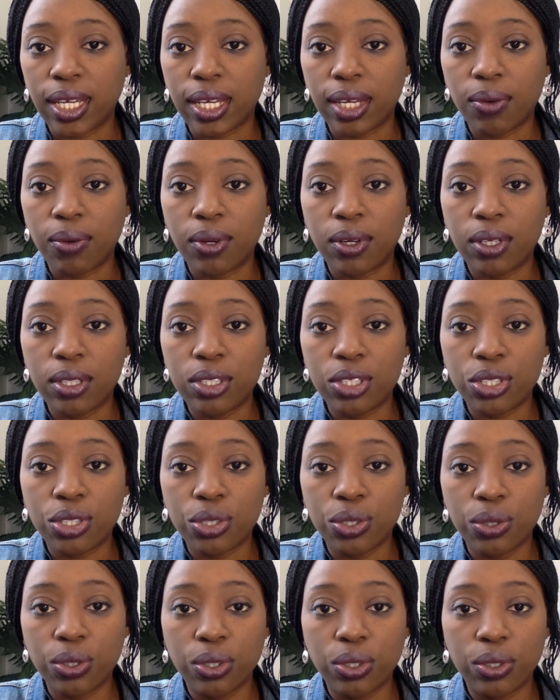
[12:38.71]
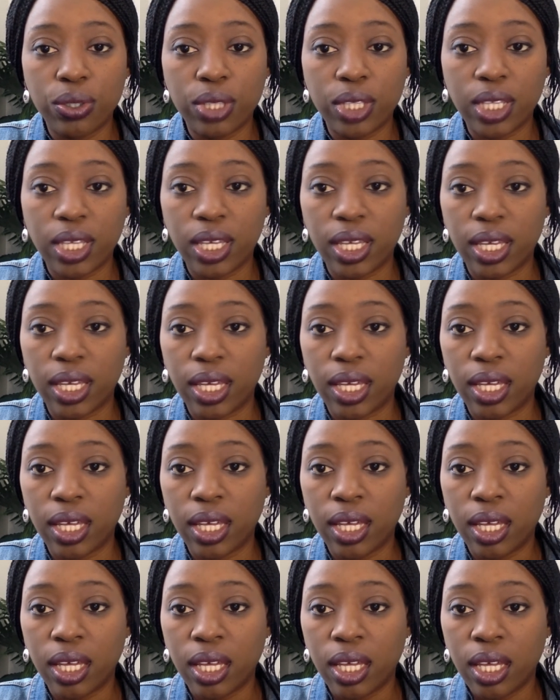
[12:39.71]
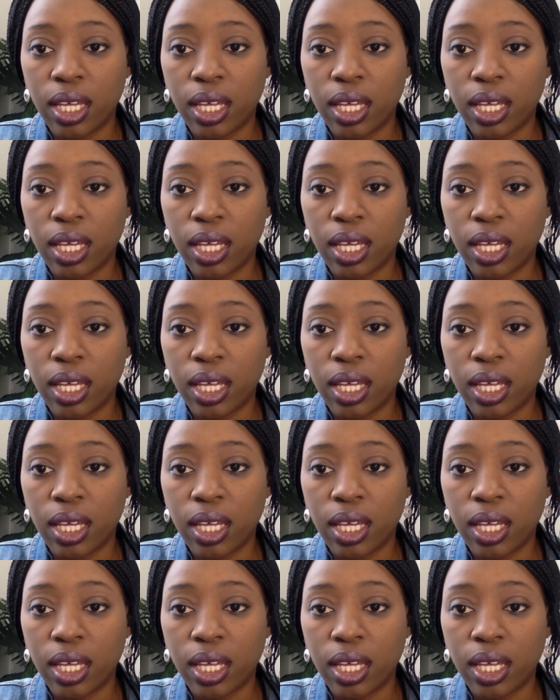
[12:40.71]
I want to show you the